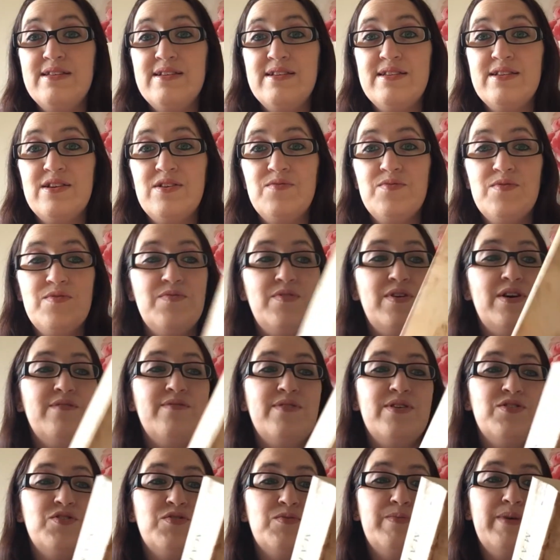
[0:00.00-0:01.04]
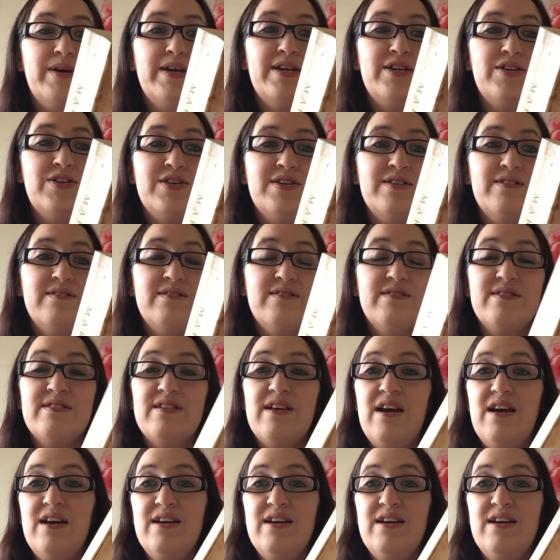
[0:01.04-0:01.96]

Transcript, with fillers: It's over 500 pages